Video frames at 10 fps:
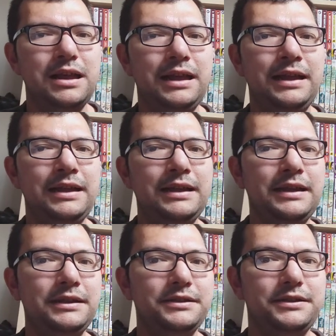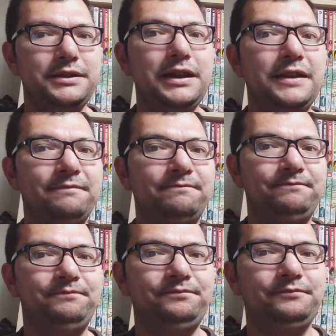and yeah,
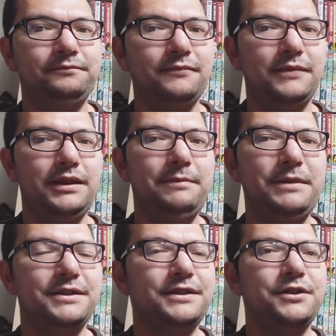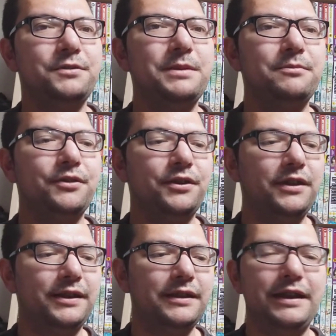hmm, he meets these other people that are
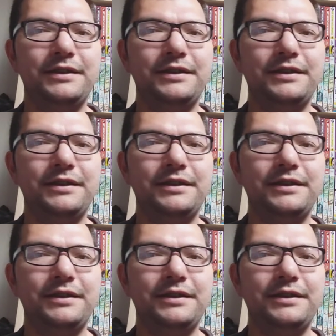like that,